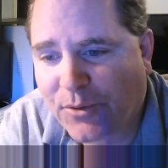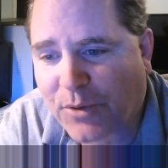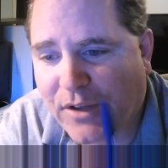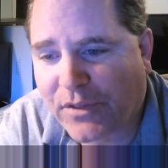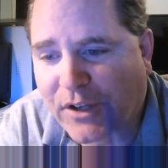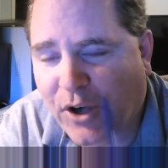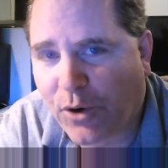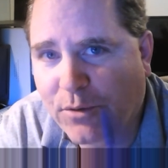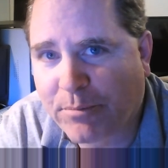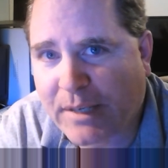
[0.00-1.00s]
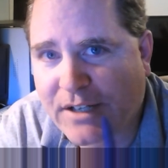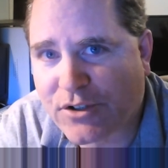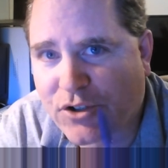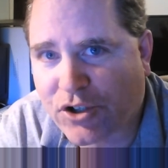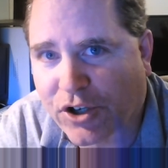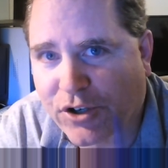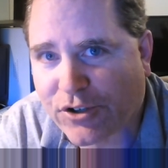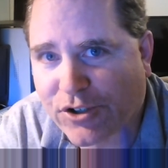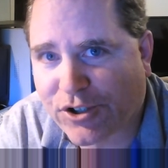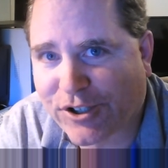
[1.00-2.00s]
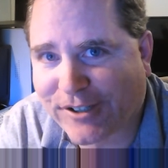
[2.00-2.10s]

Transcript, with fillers: with the goat beast church.